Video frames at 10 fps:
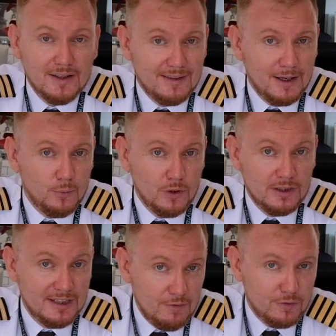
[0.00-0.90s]
they will
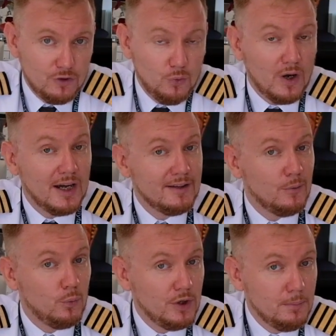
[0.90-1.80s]
gift you either
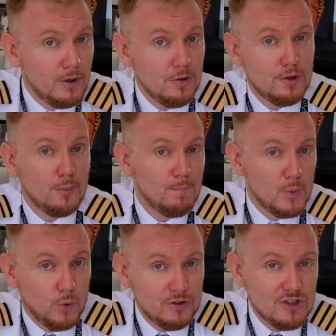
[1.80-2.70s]
one month,
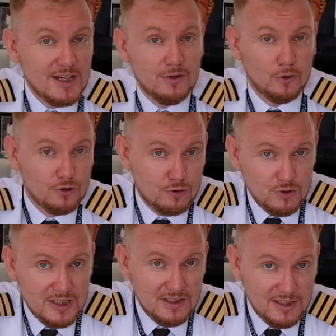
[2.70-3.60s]
one year, or
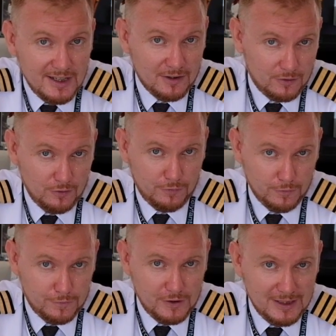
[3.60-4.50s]
three years for
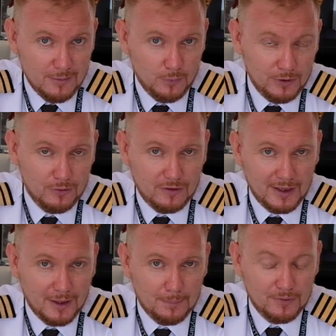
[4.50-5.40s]
free when you
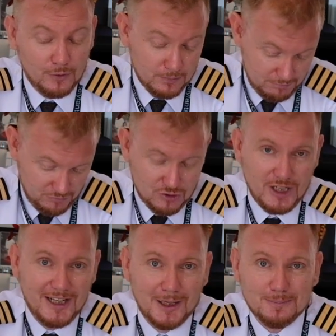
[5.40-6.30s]
sign up. So
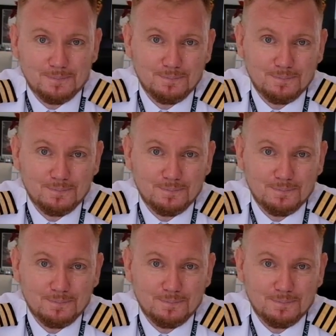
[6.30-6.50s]
check it out.